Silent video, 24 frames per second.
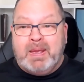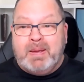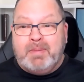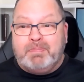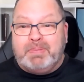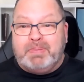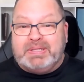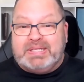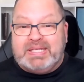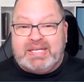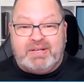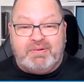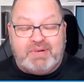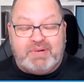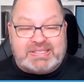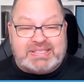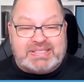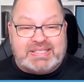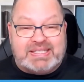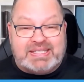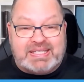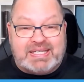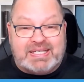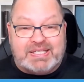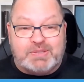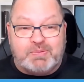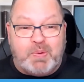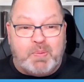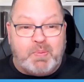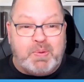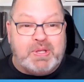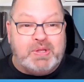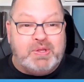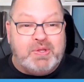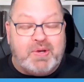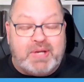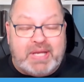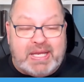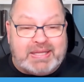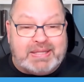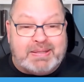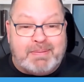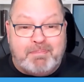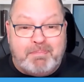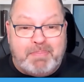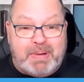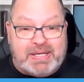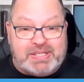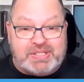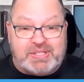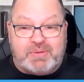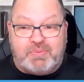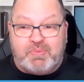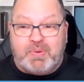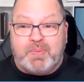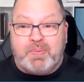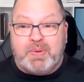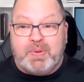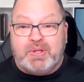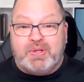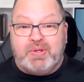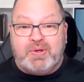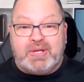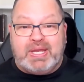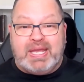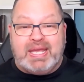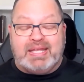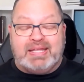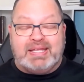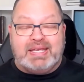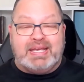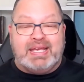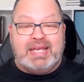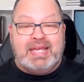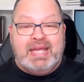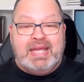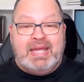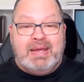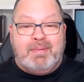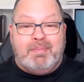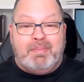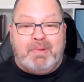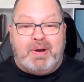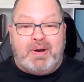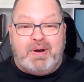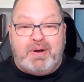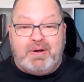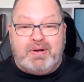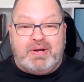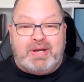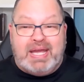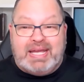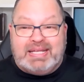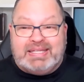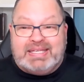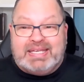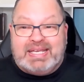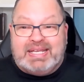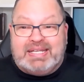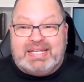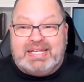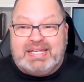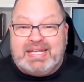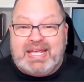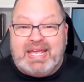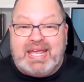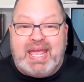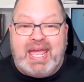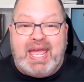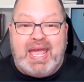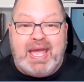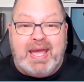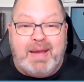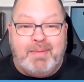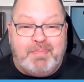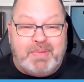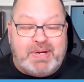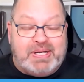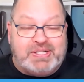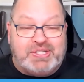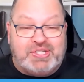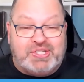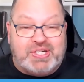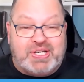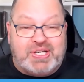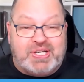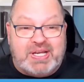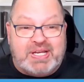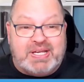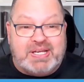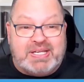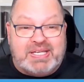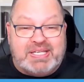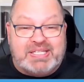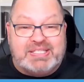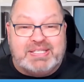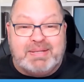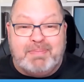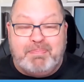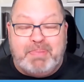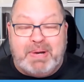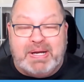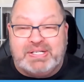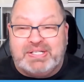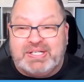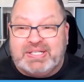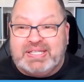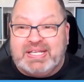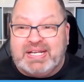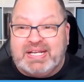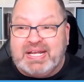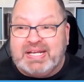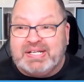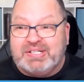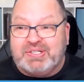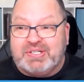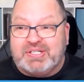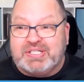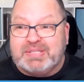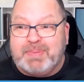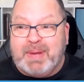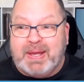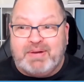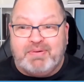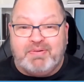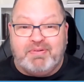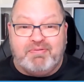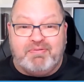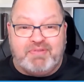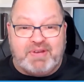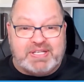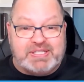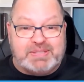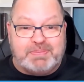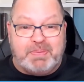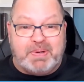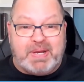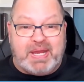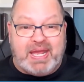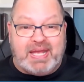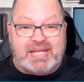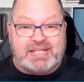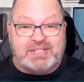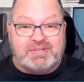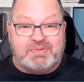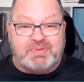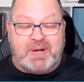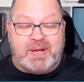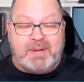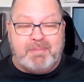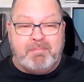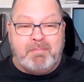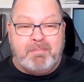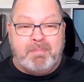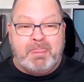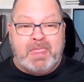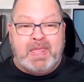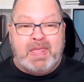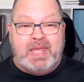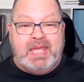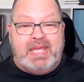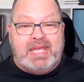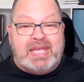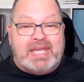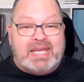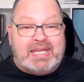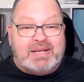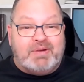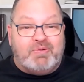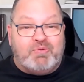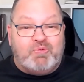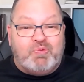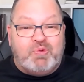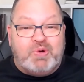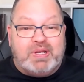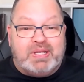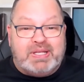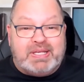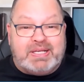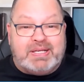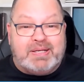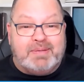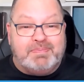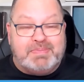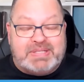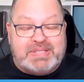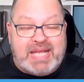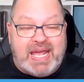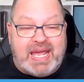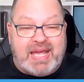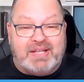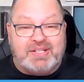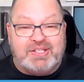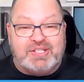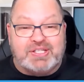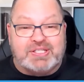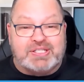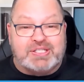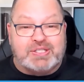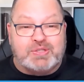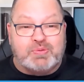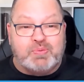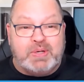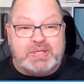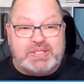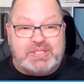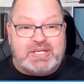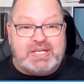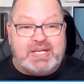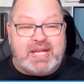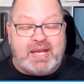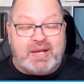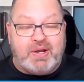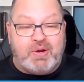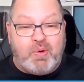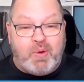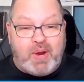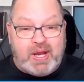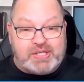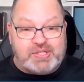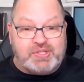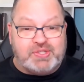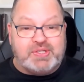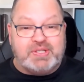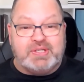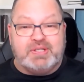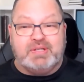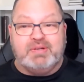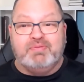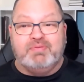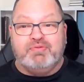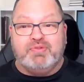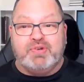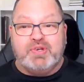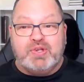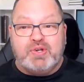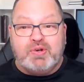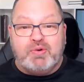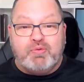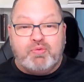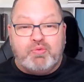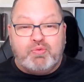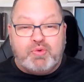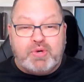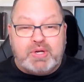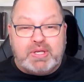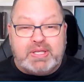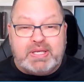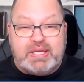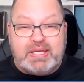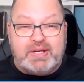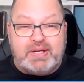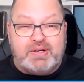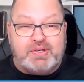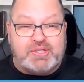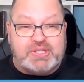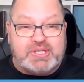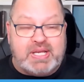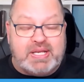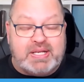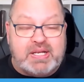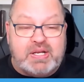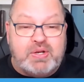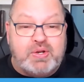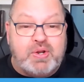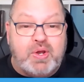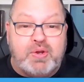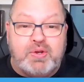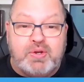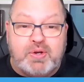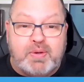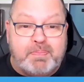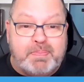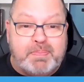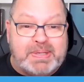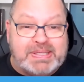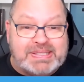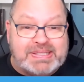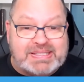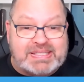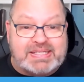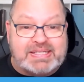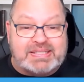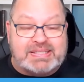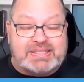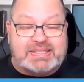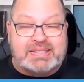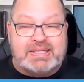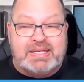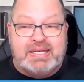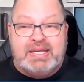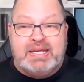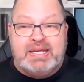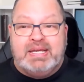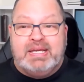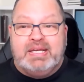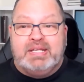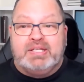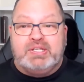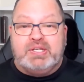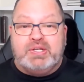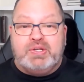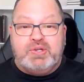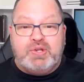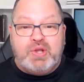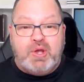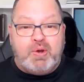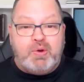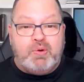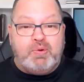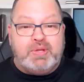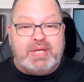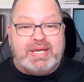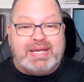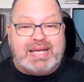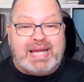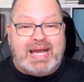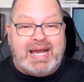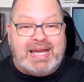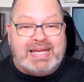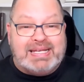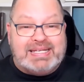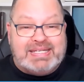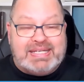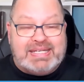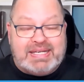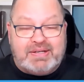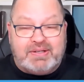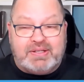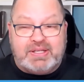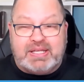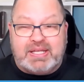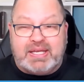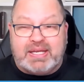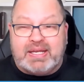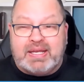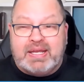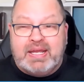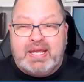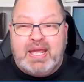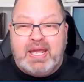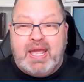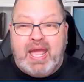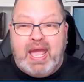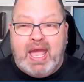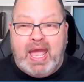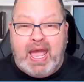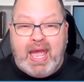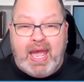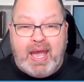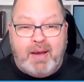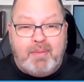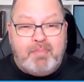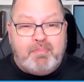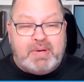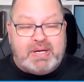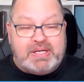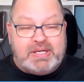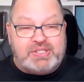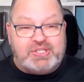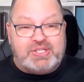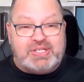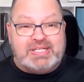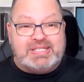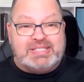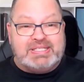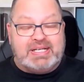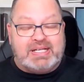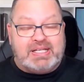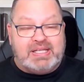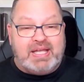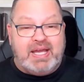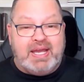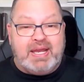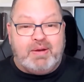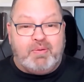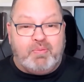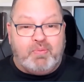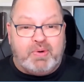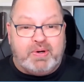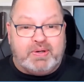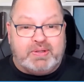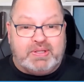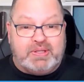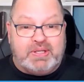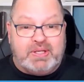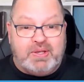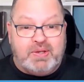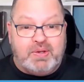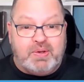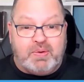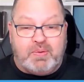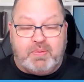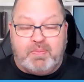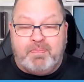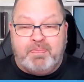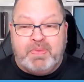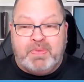But the interesting thing is when we look at the budget, when we look at like, Paul, at the end of the day, how much is the budget that I should spend on Facebook ads, right? And it really comes down to switching that question and for you to really understand and know your business, to know, like, ideally, like, how much is a client worth to you?